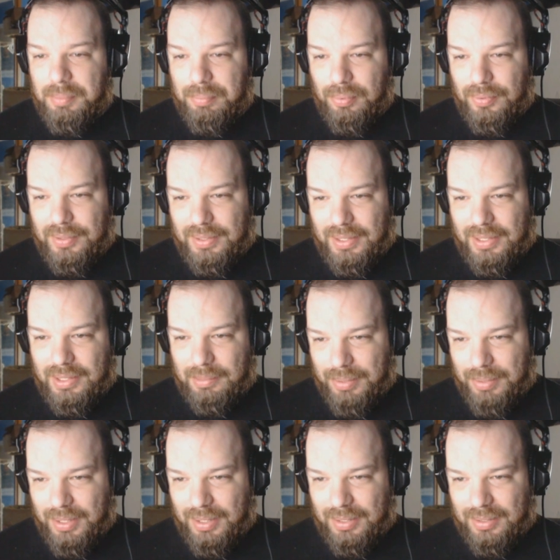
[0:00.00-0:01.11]
Pip-Boy
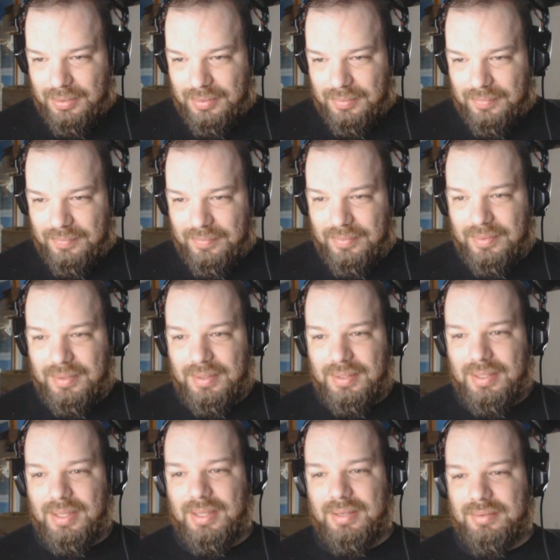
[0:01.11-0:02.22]
lighting pack
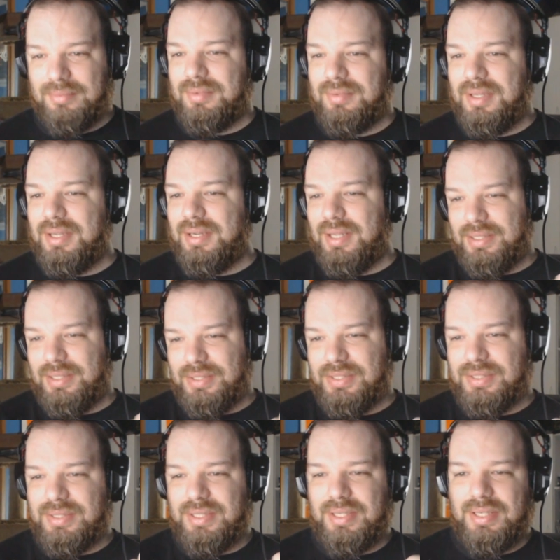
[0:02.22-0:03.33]
that
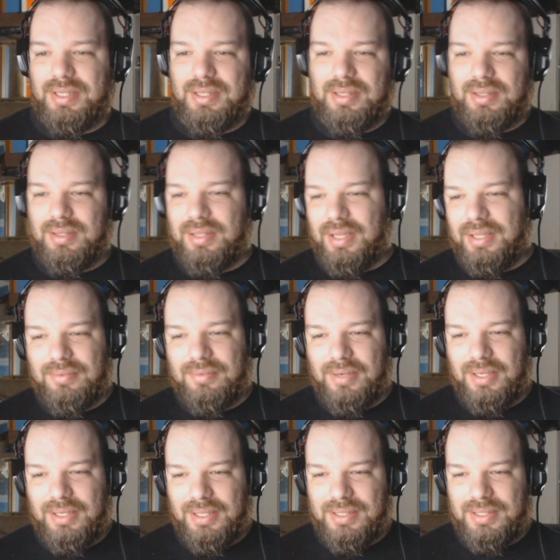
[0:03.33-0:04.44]
enhances the light
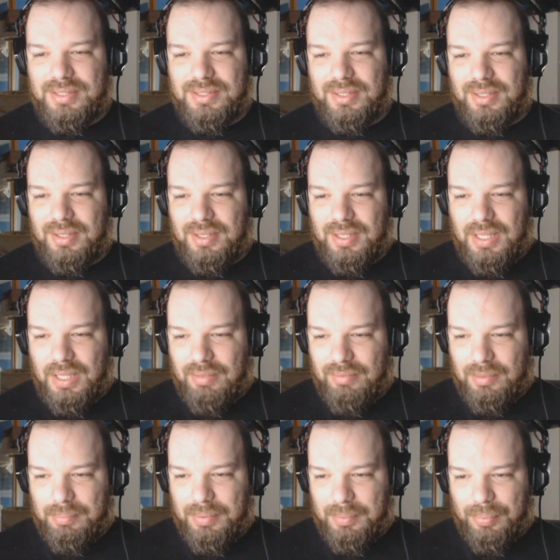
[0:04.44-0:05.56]
radius
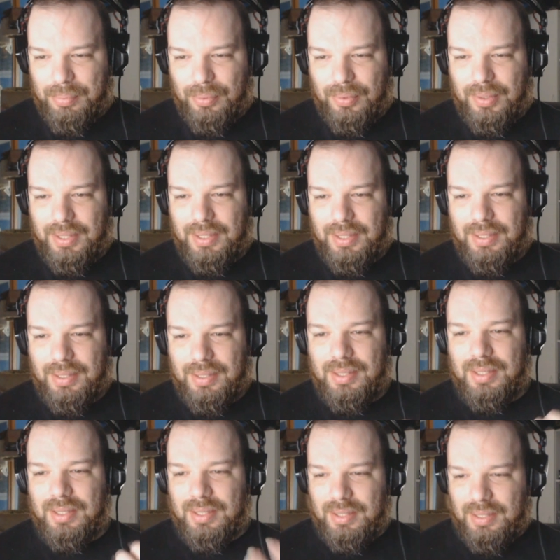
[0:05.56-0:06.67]
of the Pip-Boy,
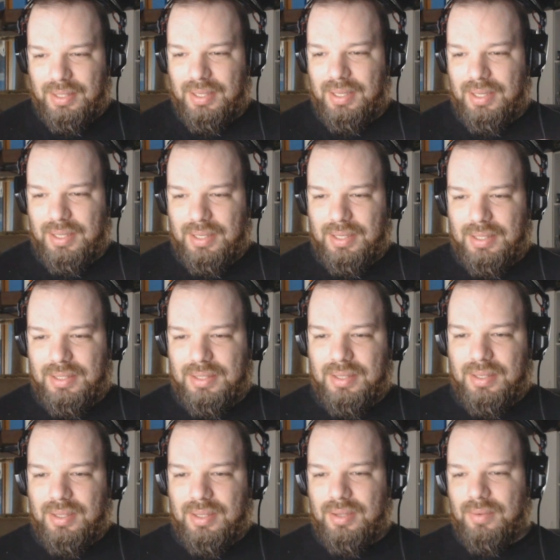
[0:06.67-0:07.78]
and
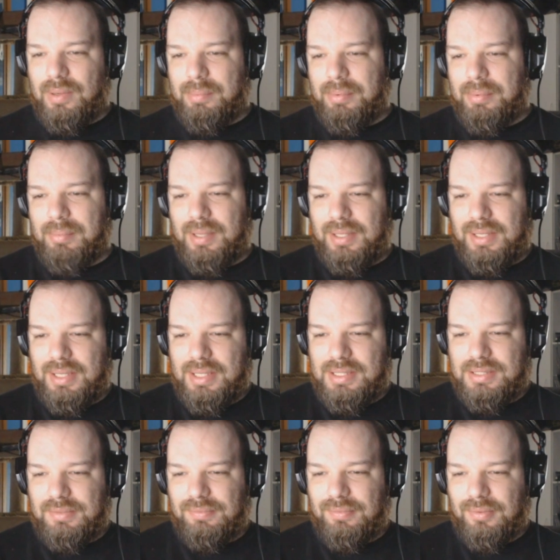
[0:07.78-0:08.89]
weapon mod
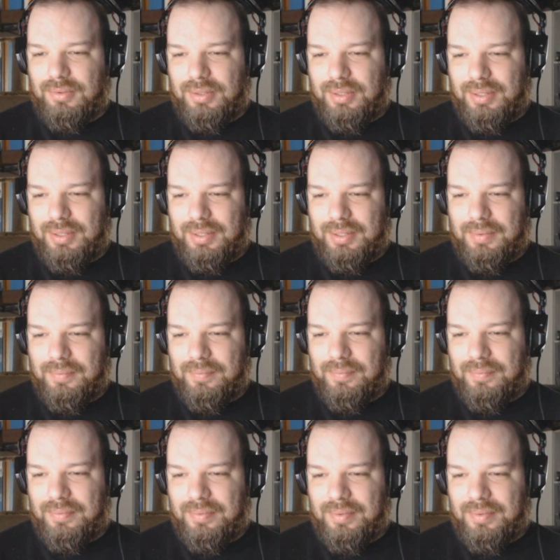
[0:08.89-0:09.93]
kits for